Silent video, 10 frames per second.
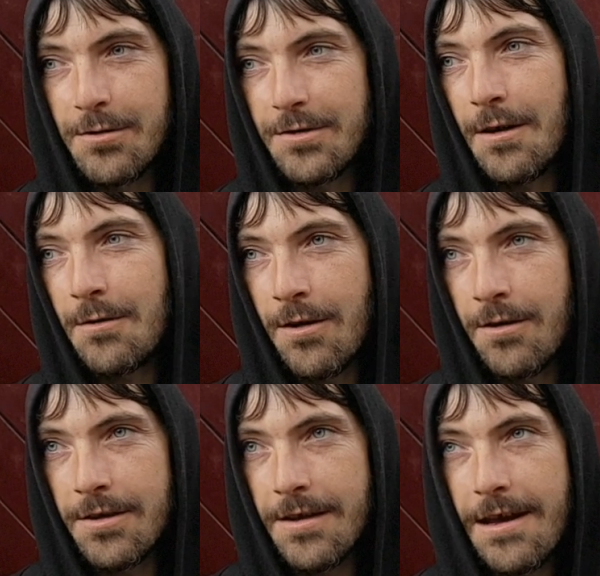knows how
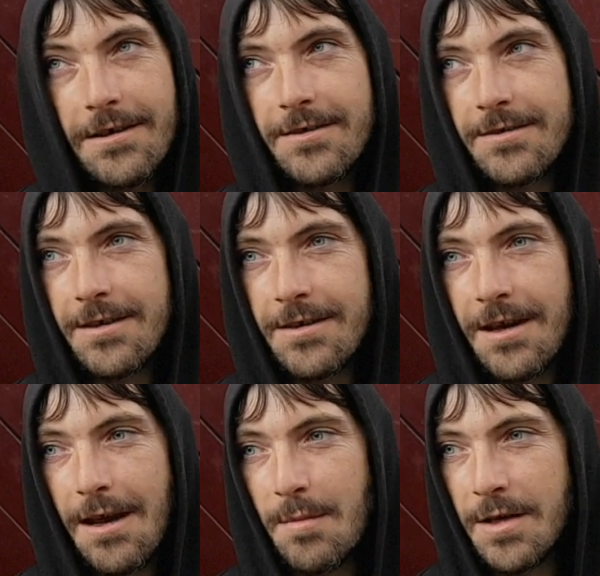long, and ecstasy and
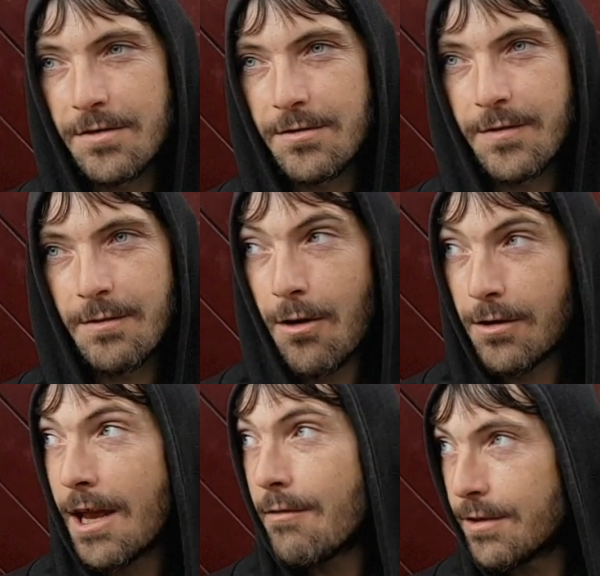ketamine and stuff, they're
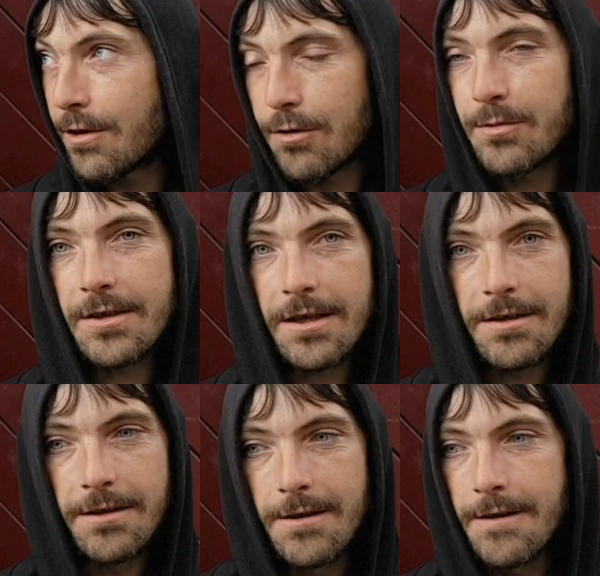all there in the club
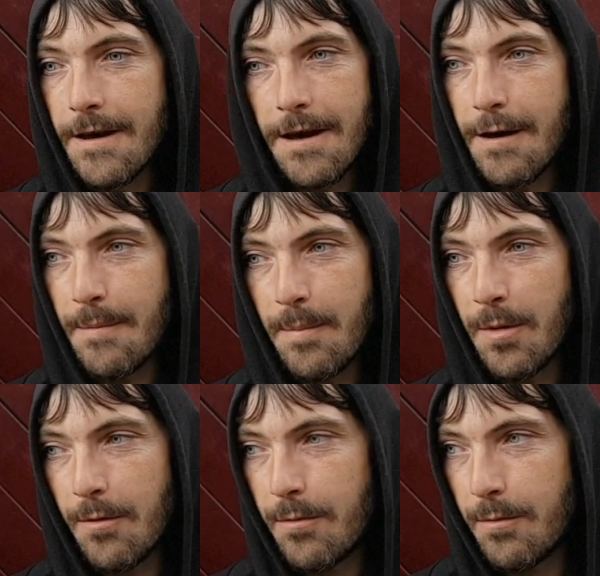scene,
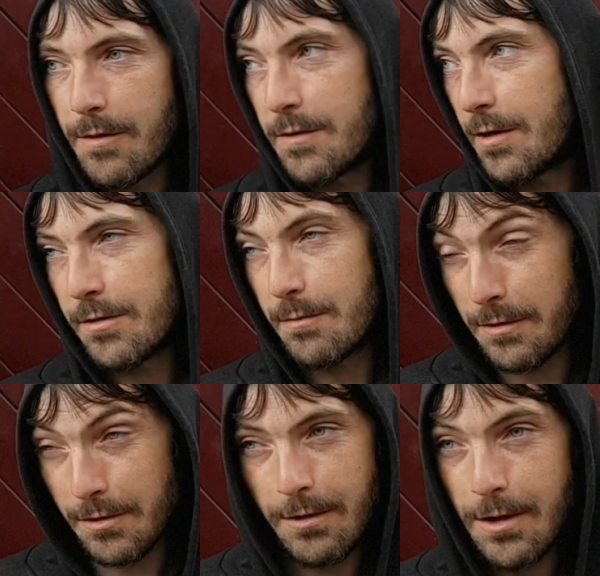but with
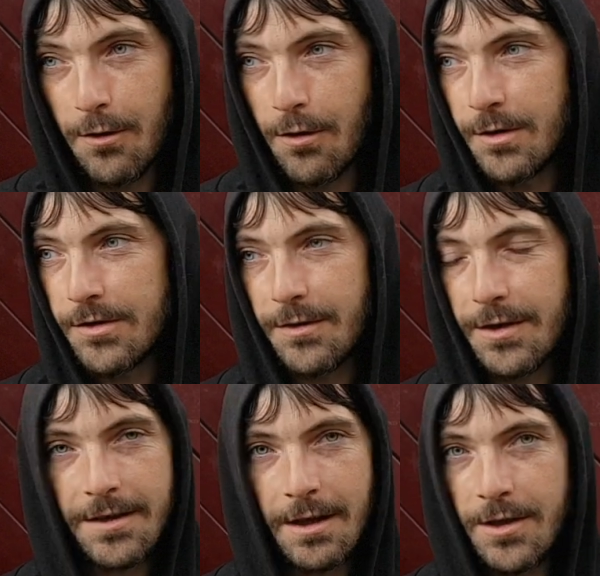the street homeless and
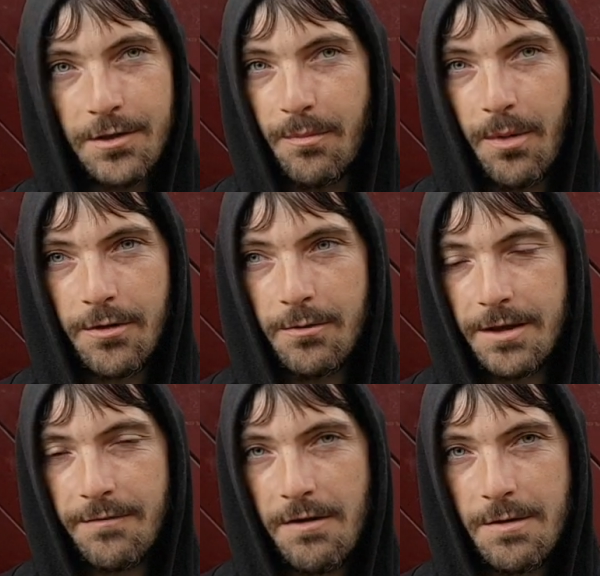things like that, we don't bother
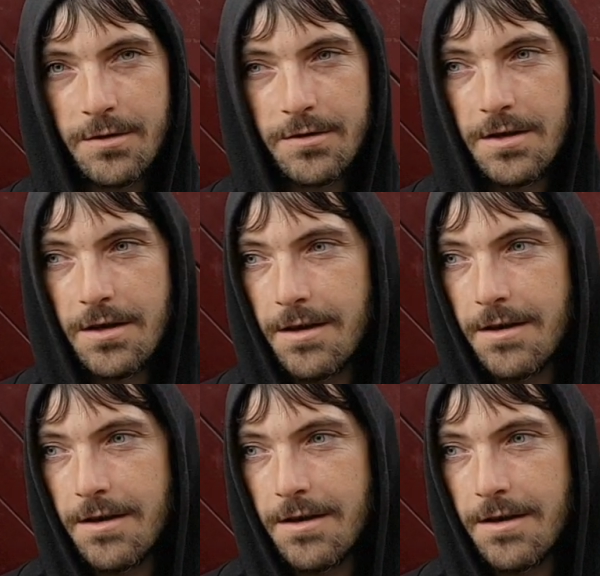with it very much.